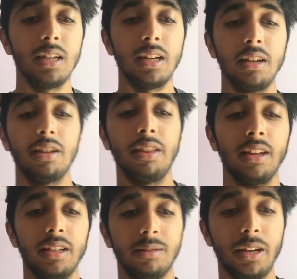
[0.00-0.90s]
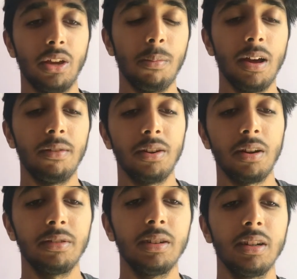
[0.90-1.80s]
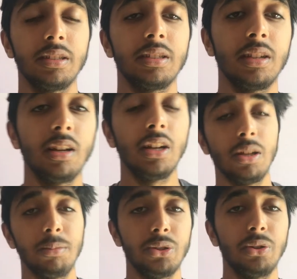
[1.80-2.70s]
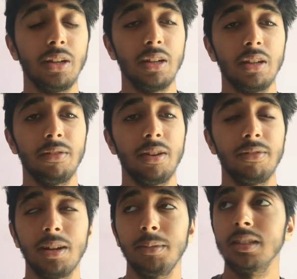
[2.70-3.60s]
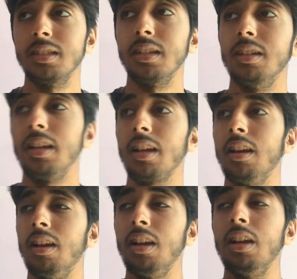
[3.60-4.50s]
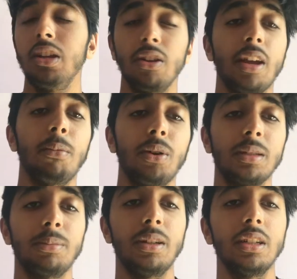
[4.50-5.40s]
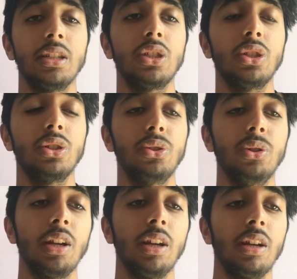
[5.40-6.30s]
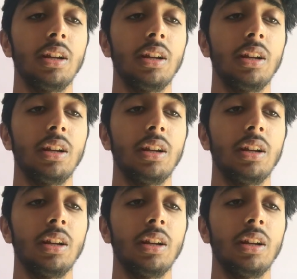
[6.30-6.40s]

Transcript: and thus making you a better photographer, because you'll be shooting in different environments and like you'll get more experience shooting